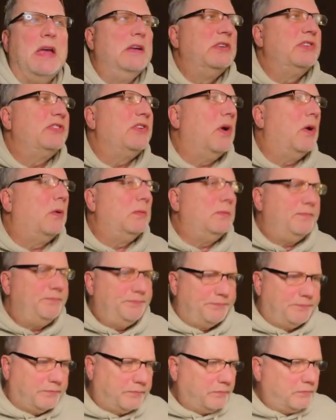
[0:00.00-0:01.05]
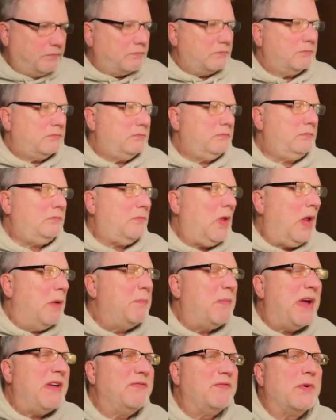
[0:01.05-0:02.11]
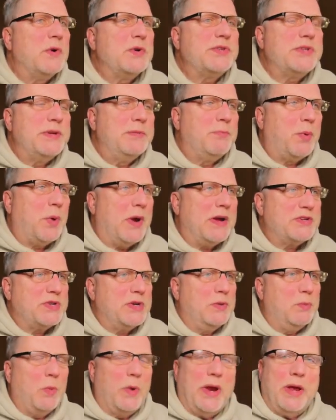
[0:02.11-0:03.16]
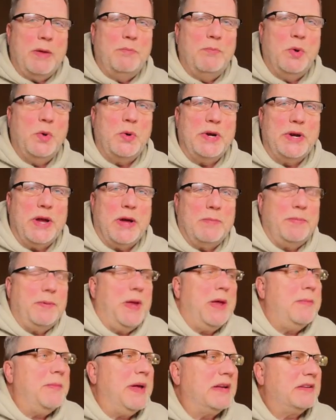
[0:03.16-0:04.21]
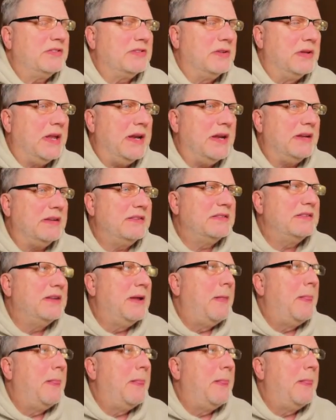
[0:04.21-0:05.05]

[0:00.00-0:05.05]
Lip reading: So my first impression when I booted up MX Linux,